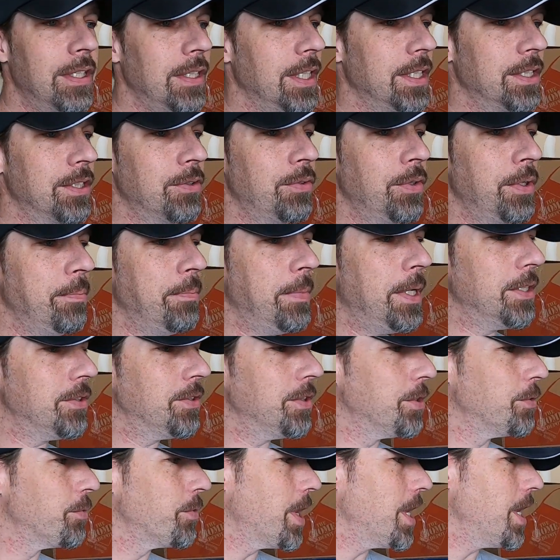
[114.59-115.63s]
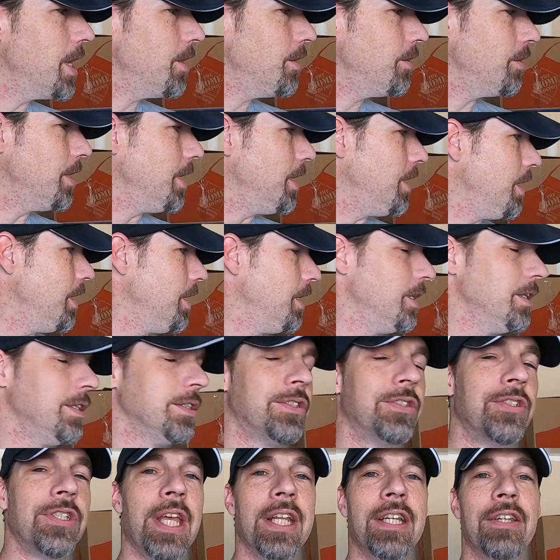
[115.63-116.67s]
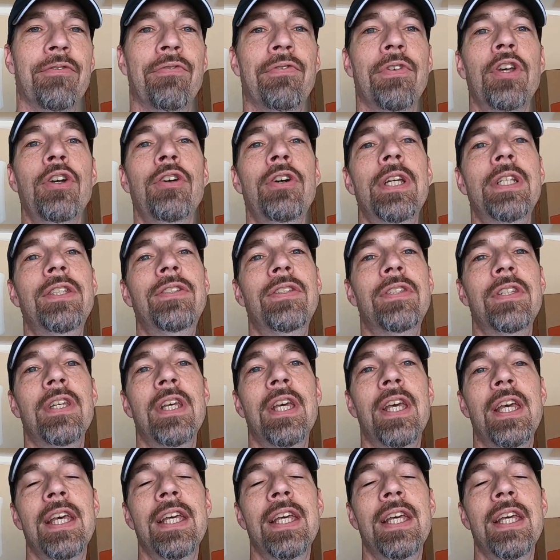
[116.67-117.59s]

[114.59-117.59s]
Let's quit messing around and let's check the fluids,